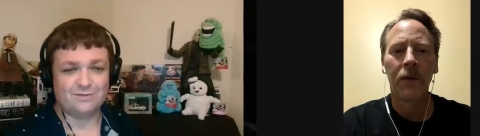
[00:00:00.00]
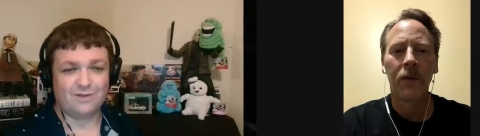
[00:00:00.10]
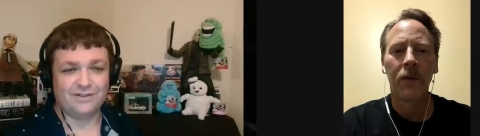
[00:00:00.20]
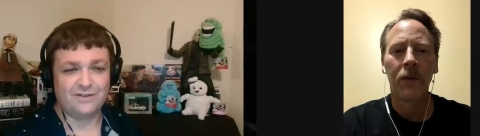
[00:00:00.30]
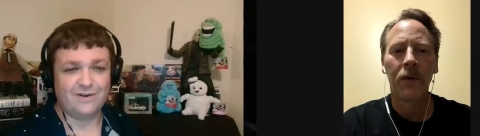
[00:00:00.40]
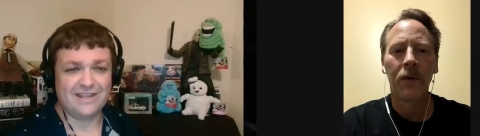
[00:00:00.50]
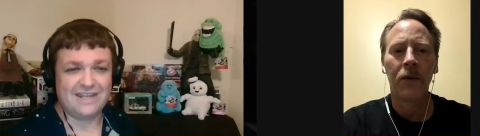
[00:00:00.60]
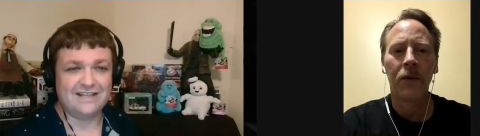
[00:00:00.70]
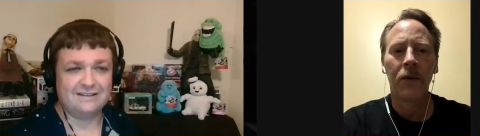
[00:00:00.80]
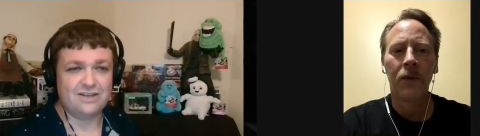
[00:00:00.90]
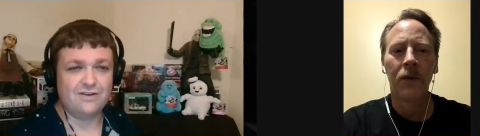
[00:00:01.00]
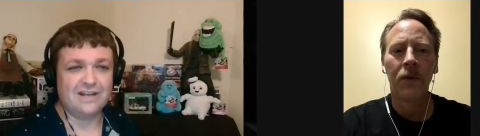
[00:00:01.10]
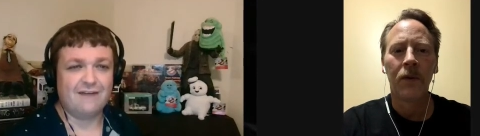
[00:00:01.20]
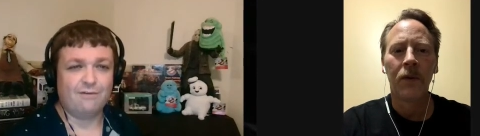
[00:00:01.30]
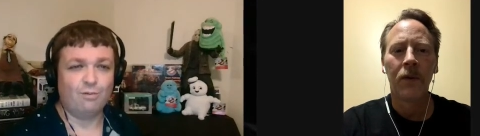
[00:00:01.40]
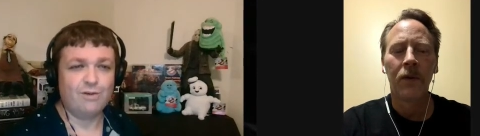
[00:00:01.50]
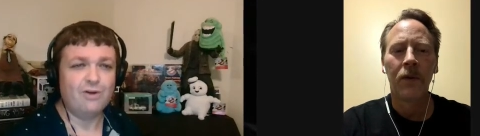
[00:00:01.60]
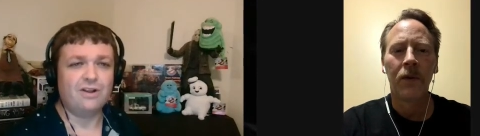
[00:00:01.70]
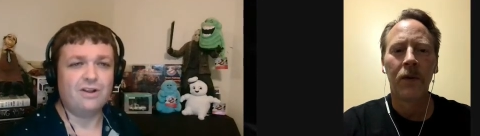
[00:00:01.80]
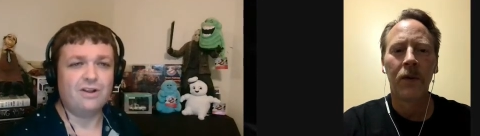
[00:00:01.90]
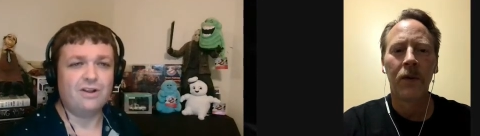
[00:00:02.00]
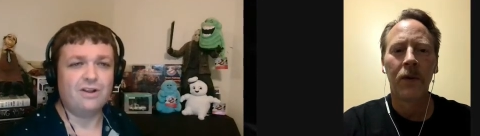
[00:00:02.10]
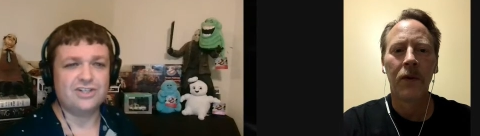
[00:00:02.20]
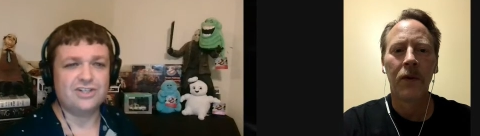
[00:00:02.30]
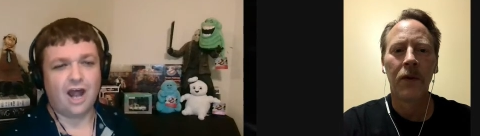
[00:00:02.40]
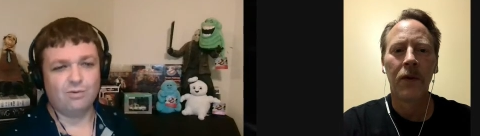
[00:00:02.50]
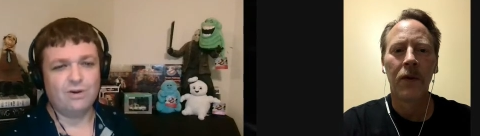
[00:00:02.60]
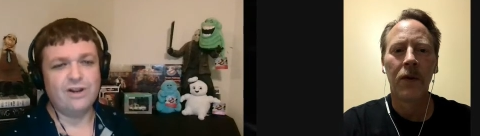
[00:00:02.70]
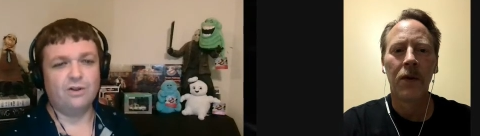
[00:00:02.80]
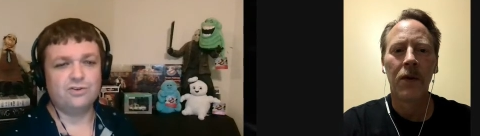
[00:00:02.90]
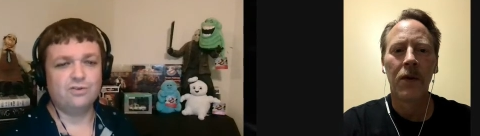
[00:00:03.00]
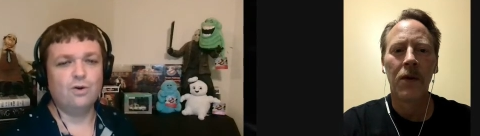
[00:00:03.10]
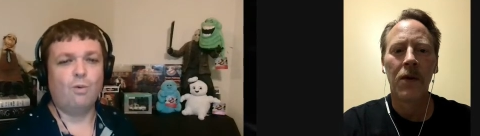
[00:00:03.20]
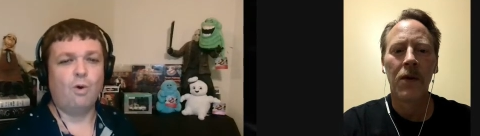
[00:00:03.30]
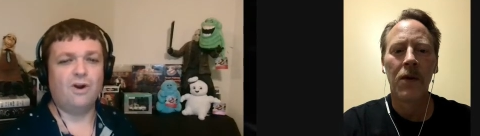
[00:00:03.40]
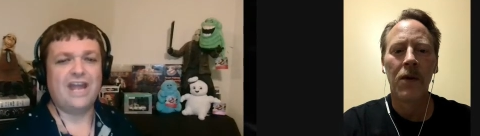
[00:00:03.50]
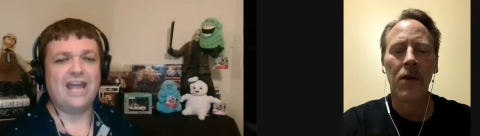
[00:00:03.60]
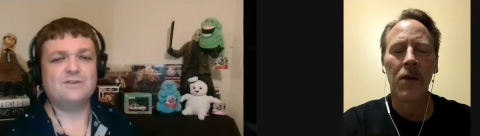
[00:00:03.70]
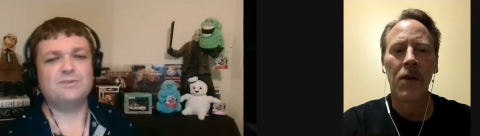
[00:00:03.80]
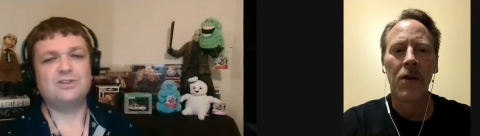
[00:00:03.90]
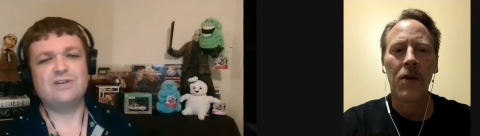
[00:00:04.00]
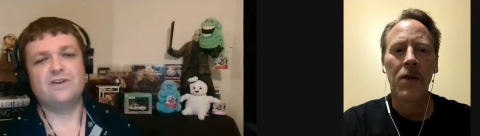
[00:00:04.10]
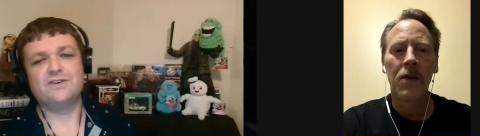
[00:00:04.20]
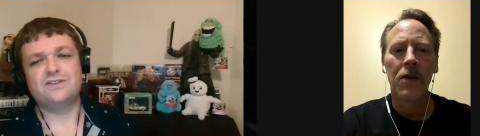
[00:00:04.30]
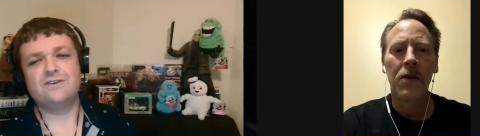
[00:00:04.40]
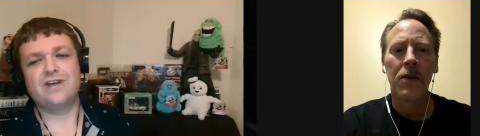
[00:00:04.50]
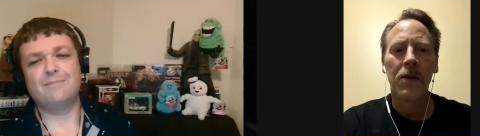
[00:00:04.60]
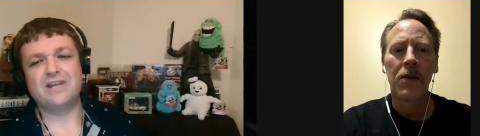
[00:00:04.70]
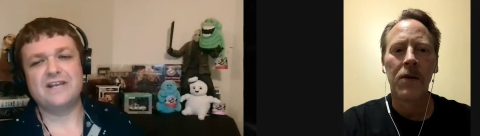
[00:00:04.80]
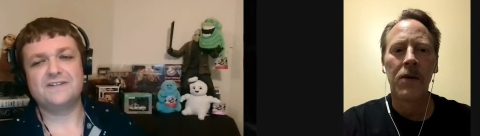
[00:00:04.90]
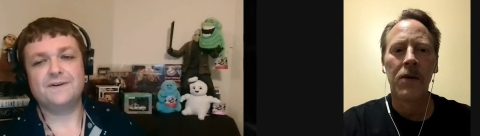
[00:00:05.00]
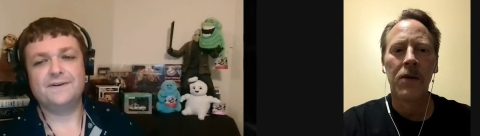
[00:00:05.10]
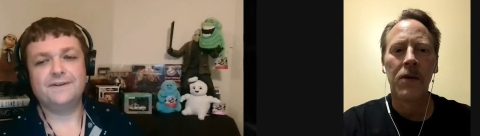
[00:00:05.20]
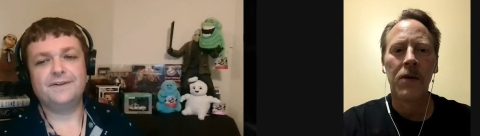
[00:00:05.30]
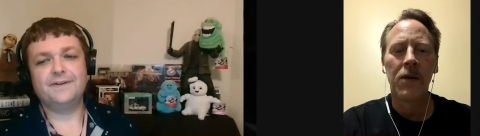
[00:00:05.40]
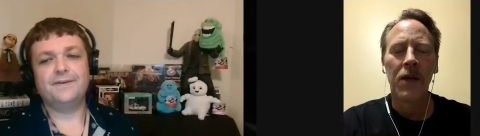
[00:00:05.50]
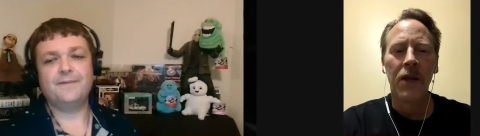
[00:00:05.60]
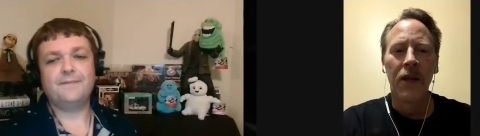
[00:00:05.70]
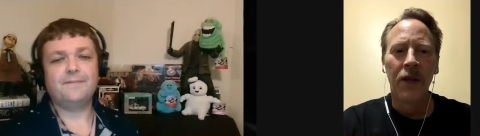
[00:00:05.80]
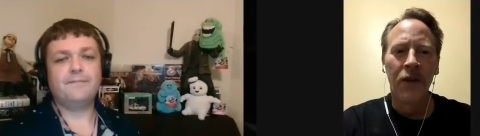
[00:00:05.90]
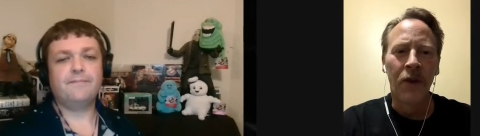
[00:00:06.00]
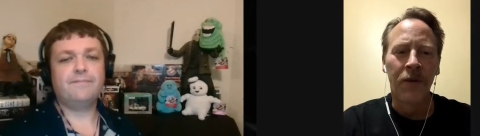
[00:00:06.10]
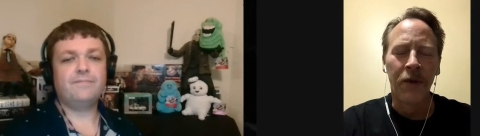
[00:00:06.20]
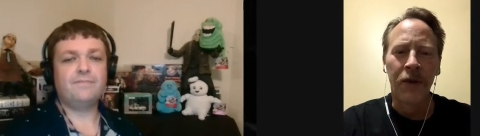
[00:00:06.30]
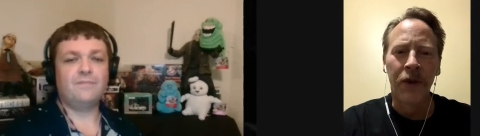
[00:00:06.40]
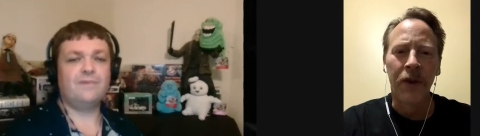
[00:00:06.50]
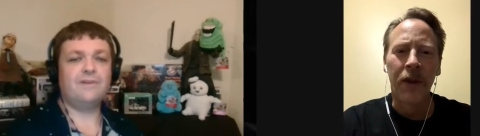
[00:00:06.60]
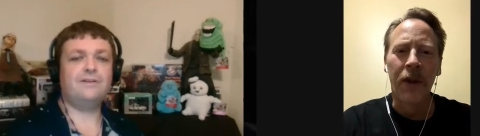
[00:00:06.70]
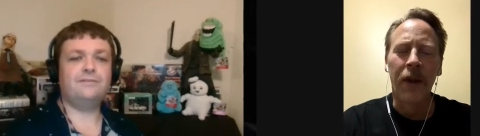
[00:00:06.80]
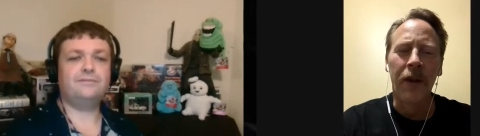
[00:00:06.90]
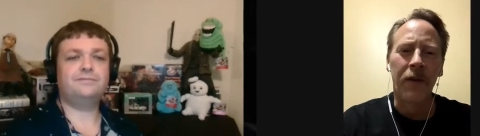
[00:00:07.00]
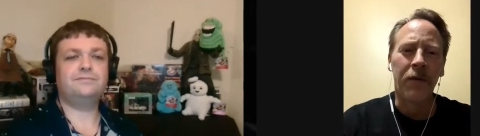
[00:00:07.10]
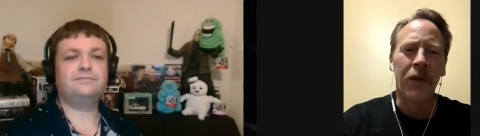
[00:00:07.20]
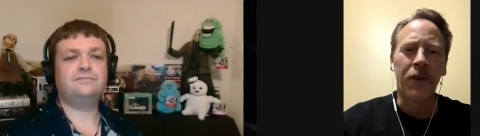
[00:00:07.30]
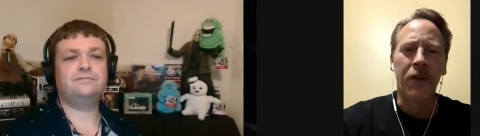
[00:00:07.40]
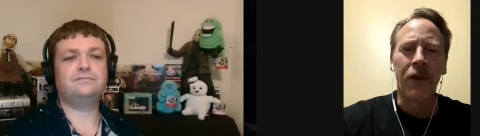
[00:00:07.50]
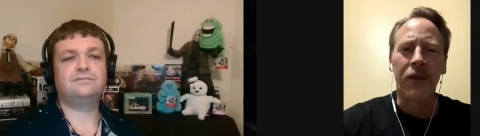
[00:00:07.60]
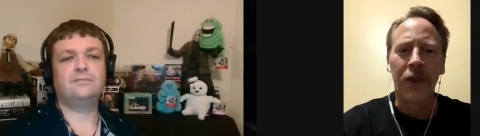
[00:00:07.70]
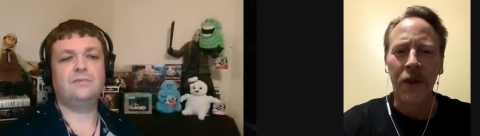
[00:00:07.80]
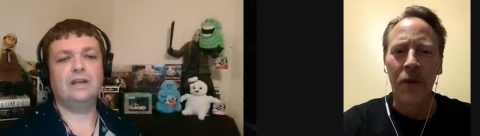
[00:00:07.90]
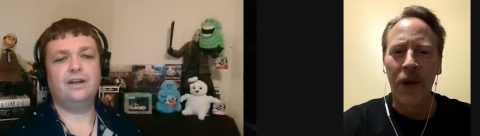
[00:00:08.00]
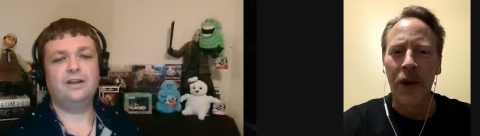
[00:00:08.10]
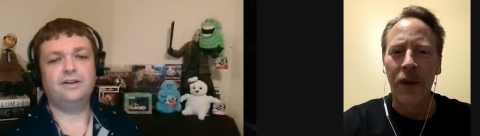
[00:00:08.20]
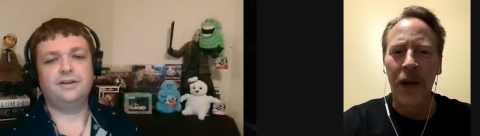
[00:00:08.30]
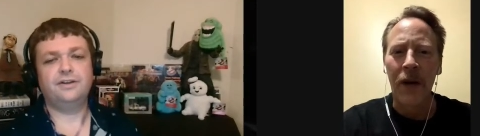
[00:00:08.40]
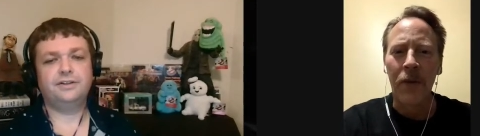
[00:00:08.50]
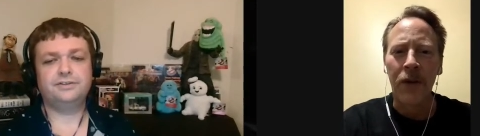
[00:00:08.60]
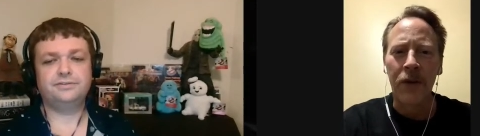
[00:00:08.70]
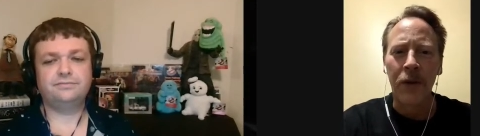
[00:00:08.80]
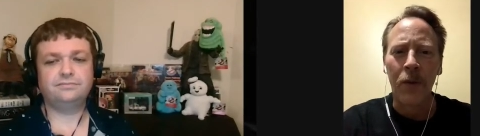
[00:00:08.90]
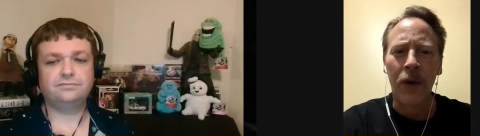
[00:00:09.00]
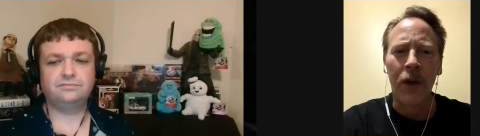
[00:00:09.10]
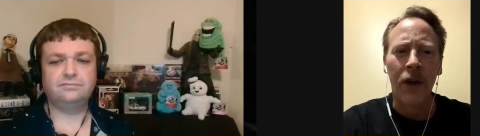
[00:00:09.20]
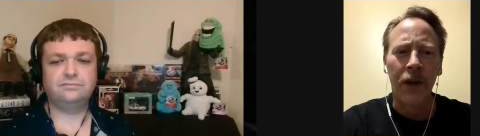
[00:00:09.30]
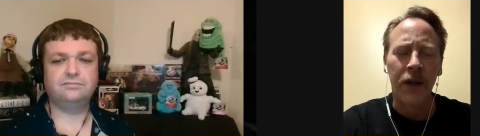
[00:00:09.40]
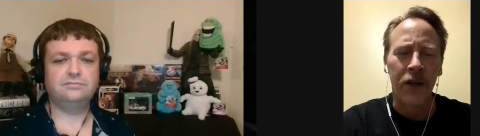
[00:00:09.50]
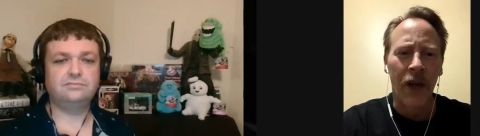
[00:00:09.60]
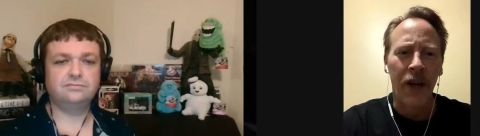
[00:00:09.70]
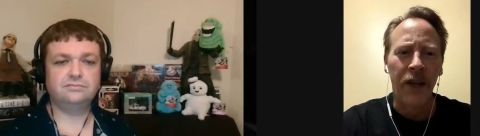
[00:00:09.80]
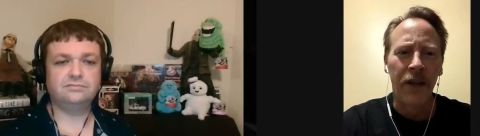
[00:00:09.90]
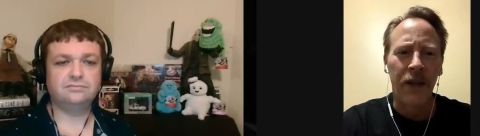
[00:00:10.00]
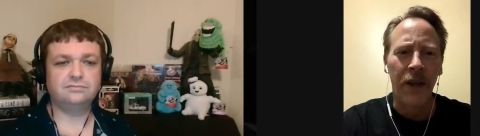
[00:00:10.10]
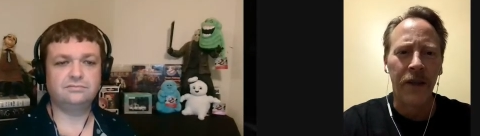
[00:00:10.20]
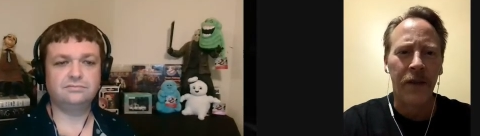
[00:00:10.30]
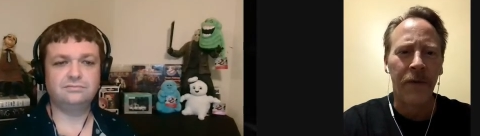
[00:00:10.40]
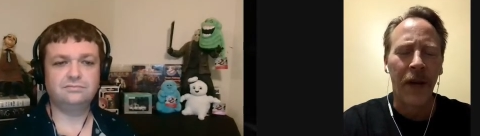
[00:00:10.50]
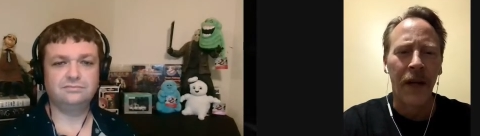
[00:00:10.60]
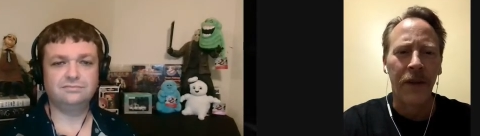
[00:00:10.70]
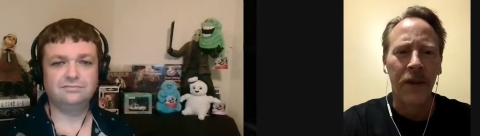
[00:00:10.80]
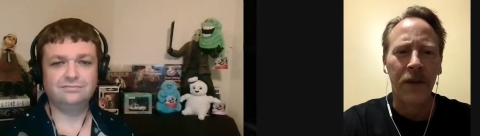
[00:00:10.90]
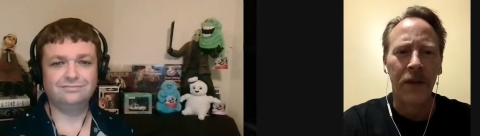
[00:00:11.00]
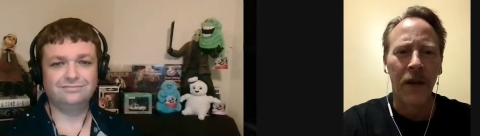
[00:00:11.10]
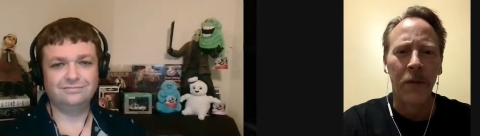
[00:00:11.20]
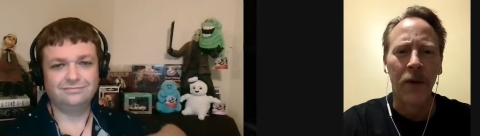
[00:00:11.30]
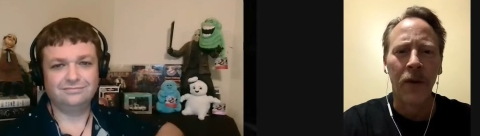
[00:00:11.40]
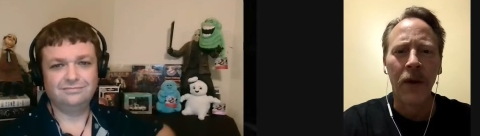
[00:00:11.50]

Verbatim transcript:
Speaker 1: as well too. I think that you could have a real collision, a real true war games between those two companies.
Speaker 2: Oh, for sure. Just continuing on that one too, we got a tiny taste of that this summer